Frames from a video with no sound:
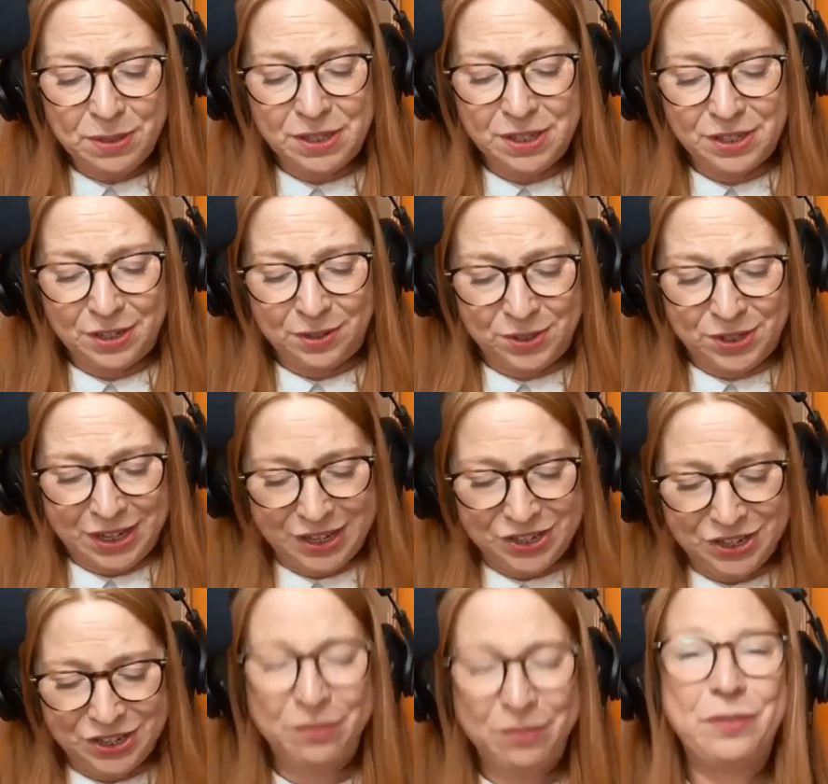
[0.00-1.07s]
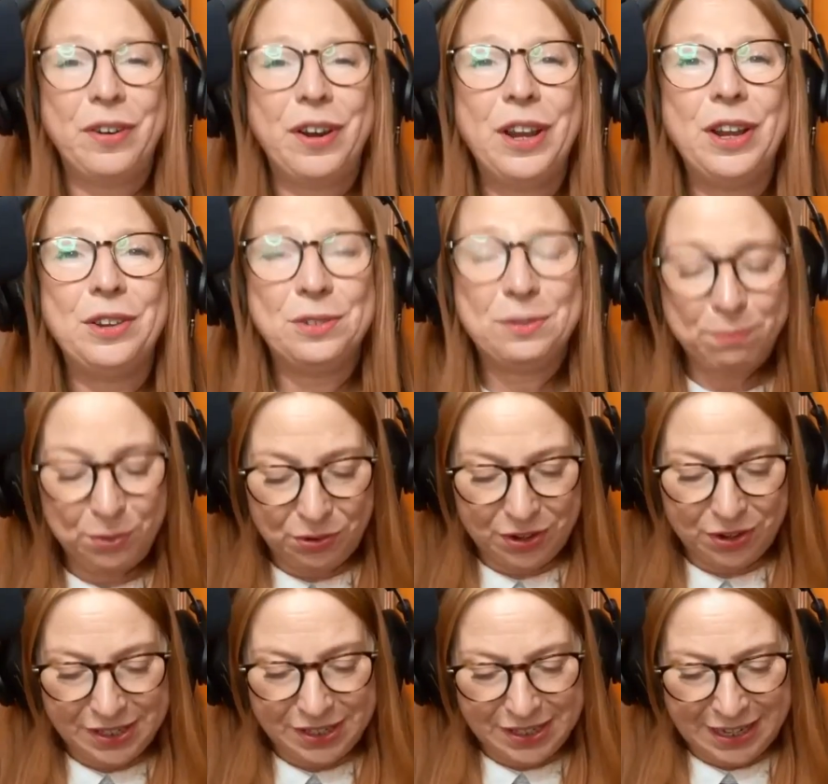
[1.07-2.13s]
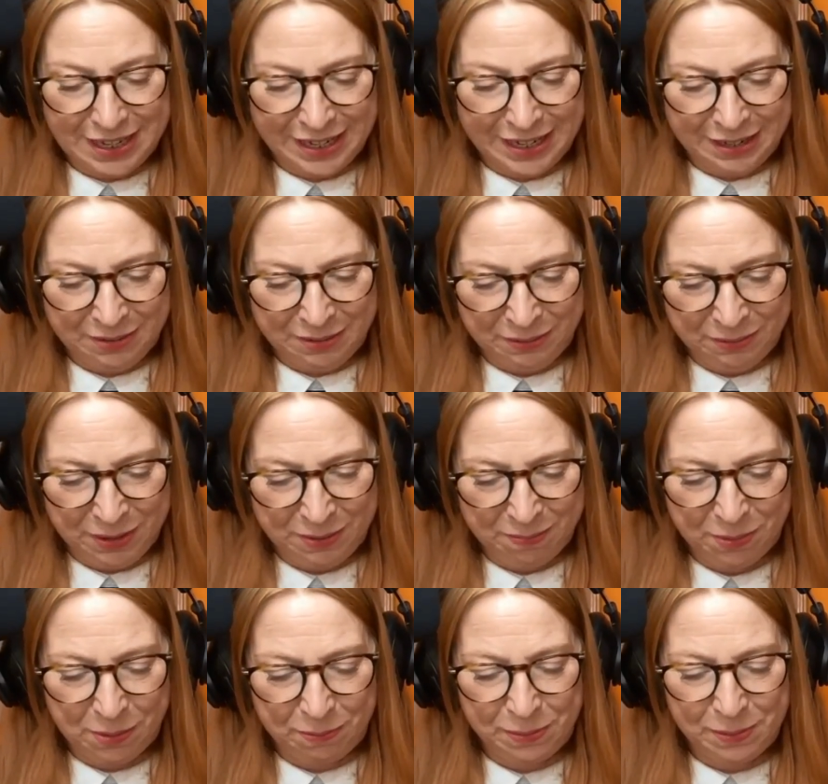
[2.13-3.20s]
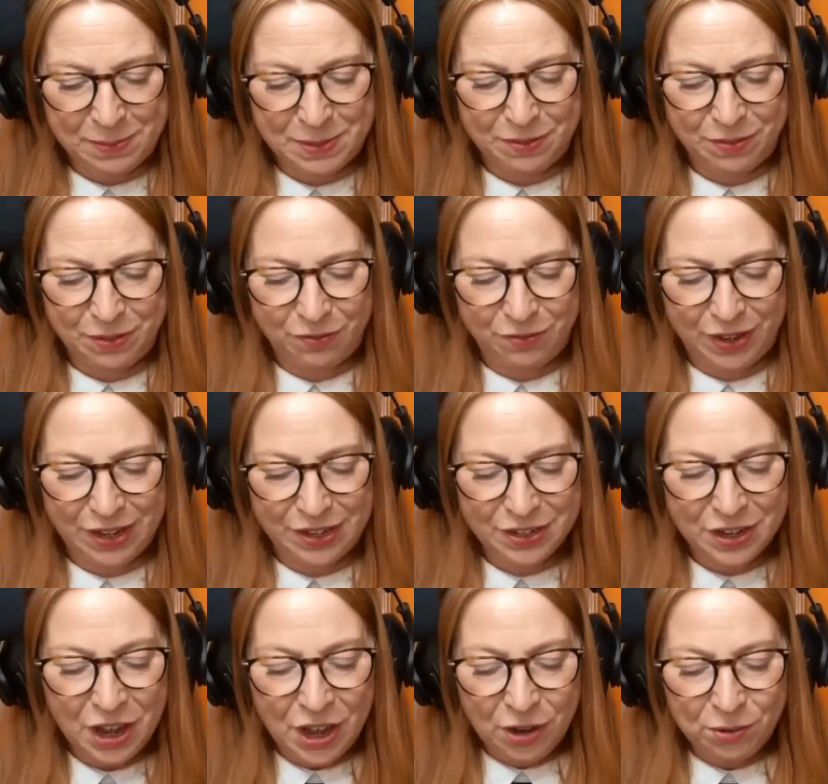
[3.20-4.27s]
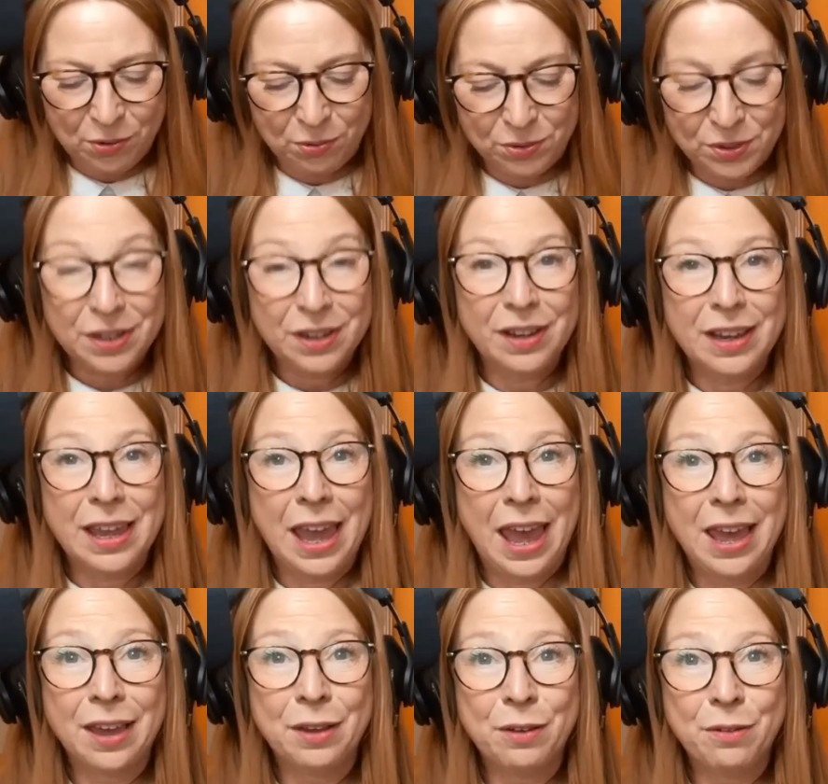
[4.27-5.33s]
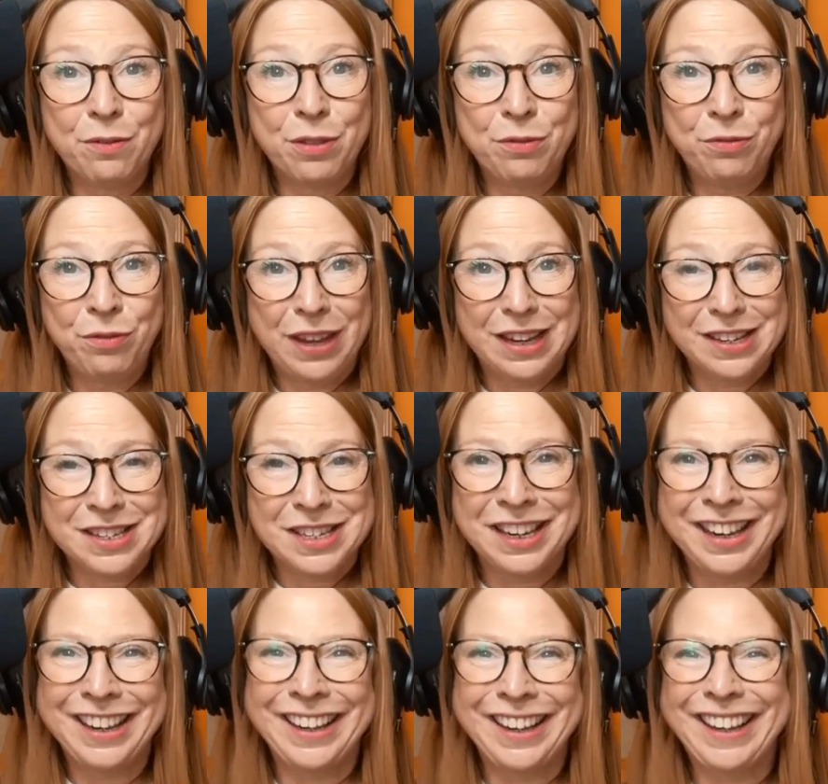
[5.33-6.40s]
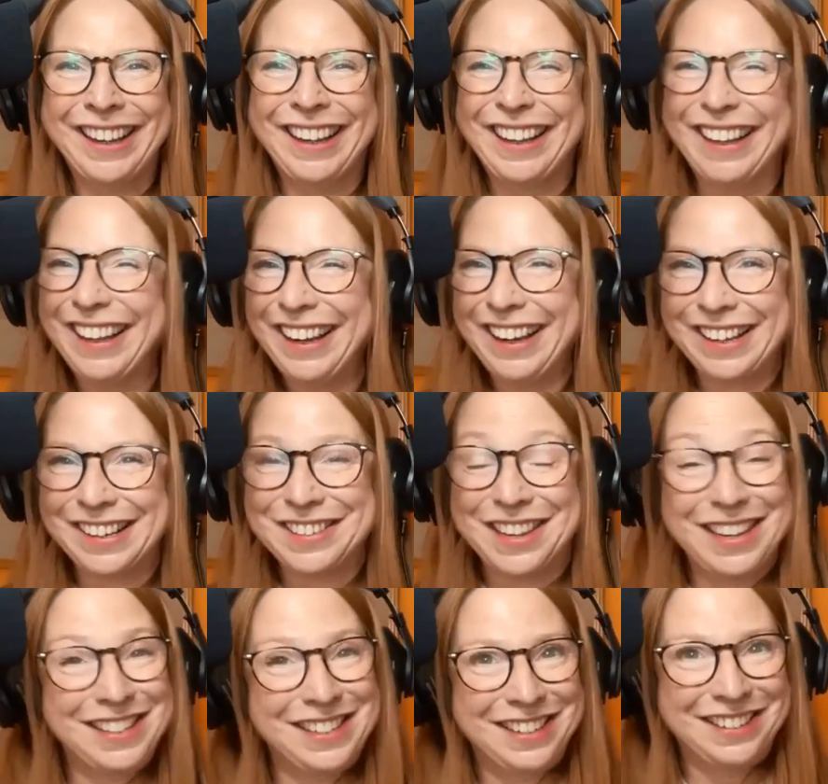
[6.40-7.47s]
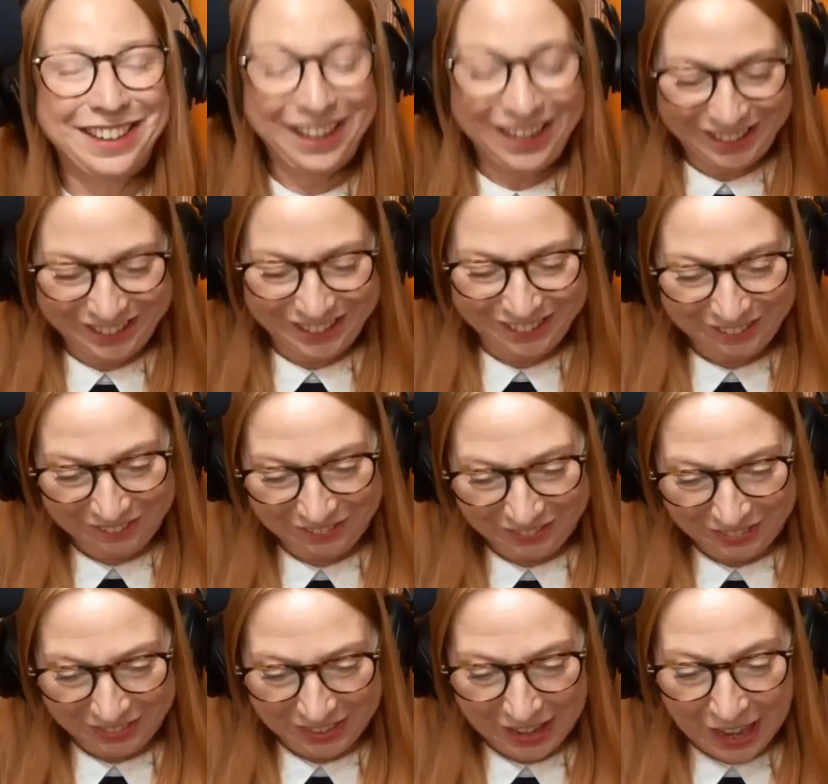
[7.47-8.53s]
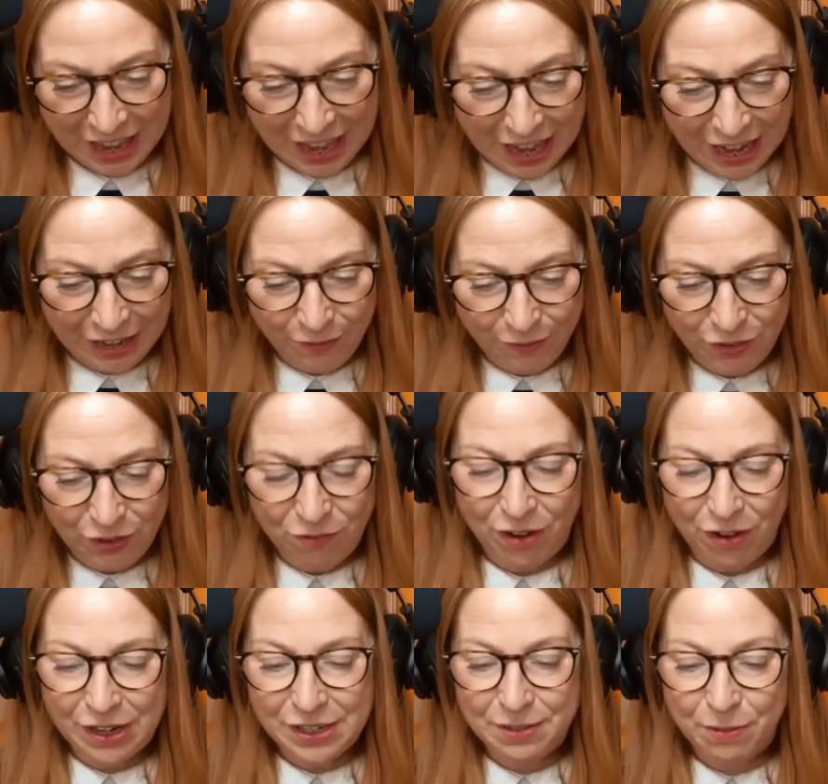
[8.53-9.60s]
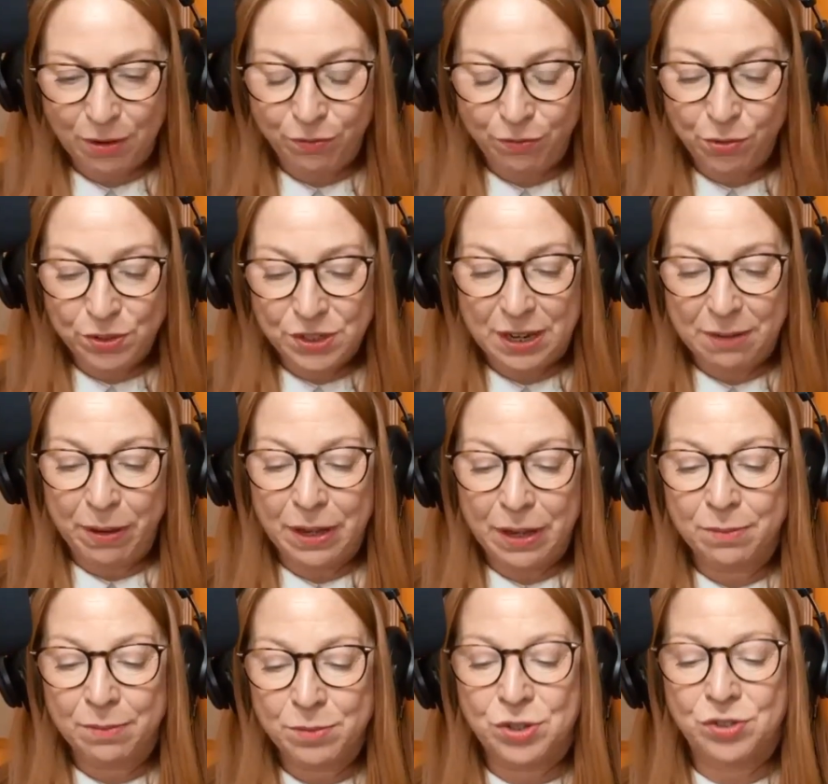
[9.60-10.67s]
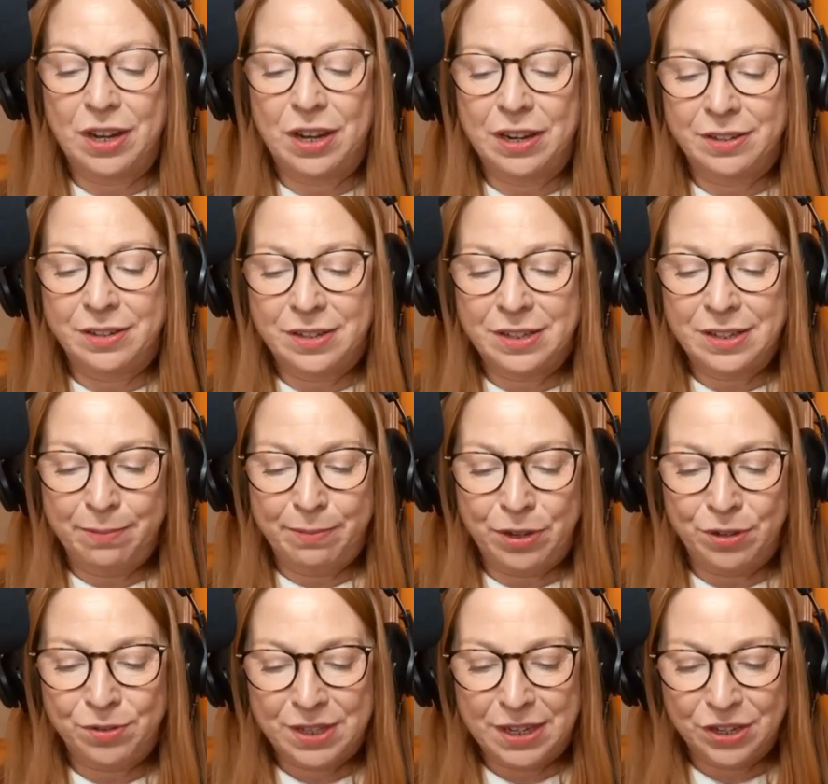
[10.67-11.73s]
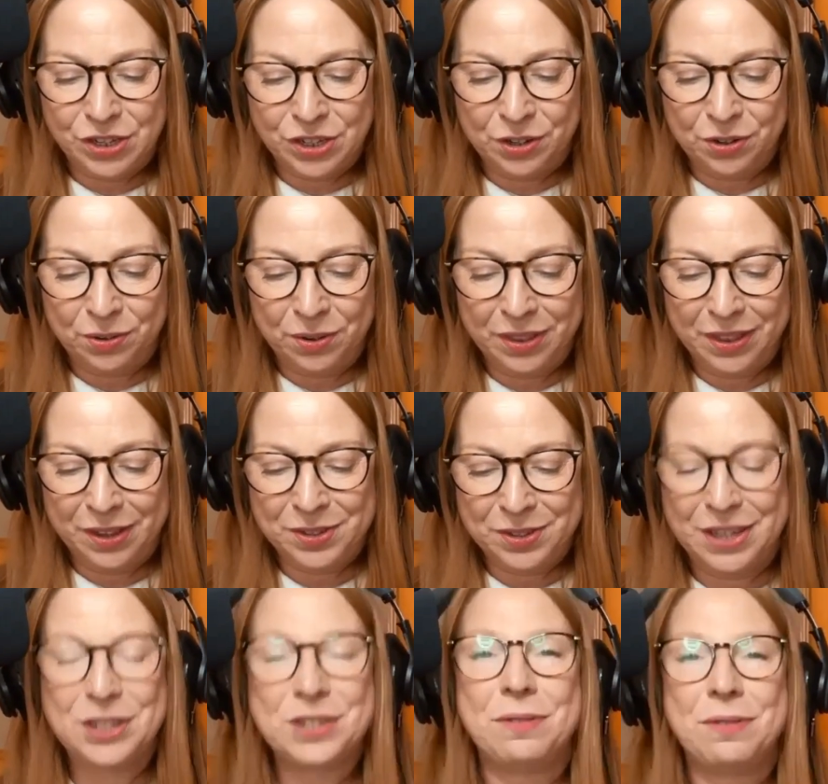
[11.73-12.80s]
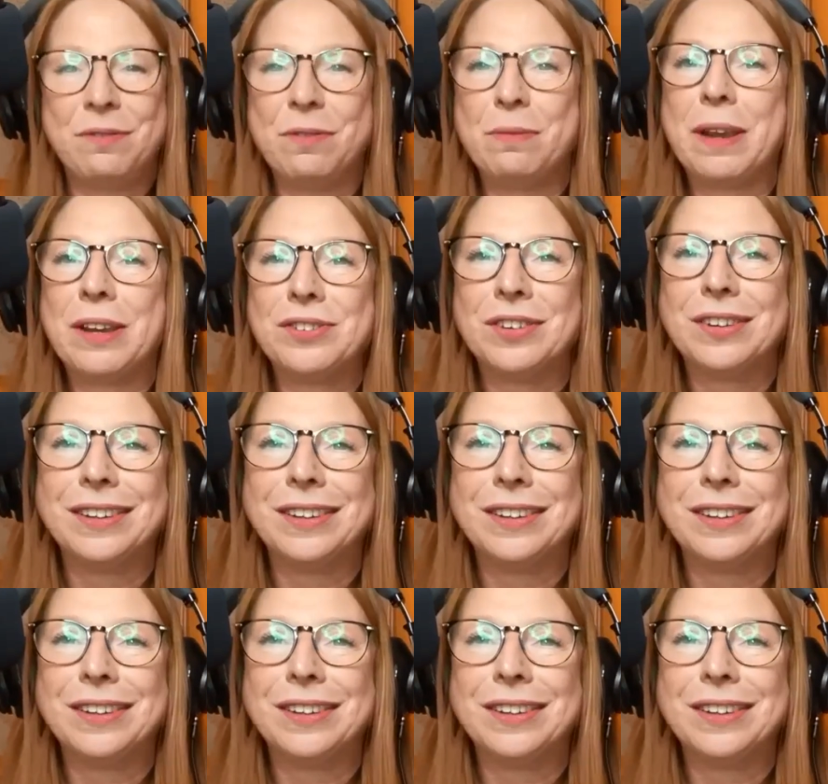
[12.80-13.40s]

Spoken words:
Association have a very good book dealing with problems of the feet called Care of the Feet. An exciting title. And if you write to them at 14 Buckingham Street, London, WC2, they'll send you information.